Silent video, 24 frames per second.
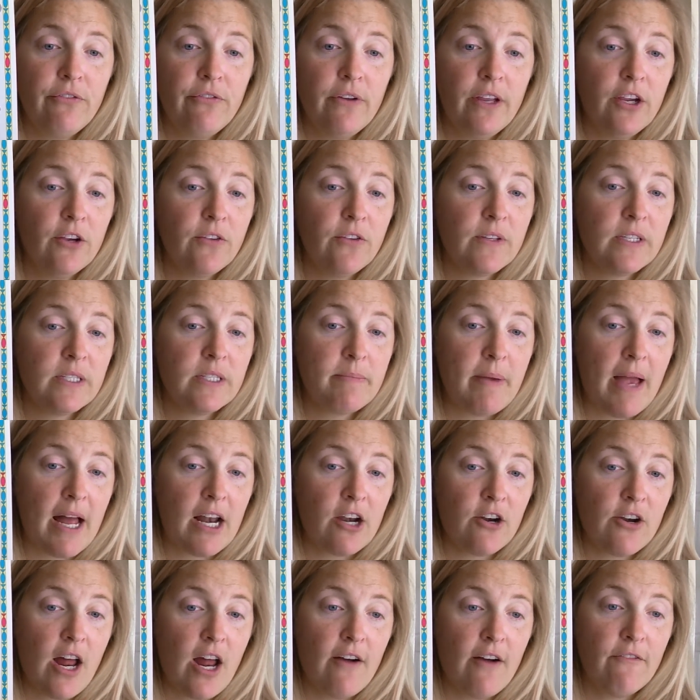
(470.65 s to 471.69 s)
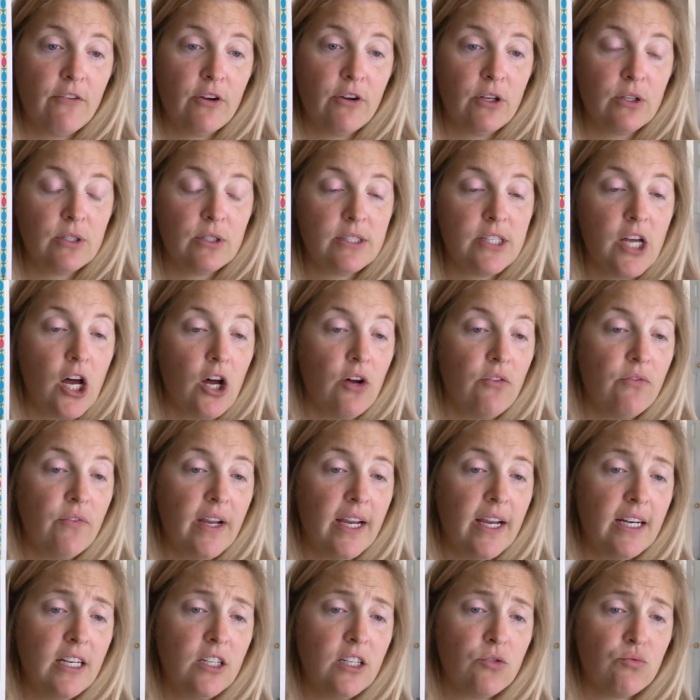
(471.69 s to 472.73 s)
Figure this pattern out for yourself.
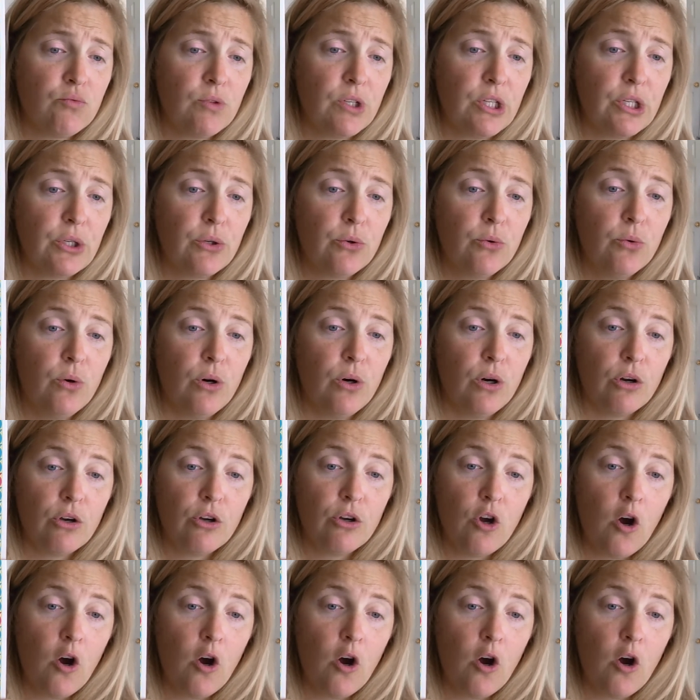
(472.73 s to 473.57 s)
It is really cool.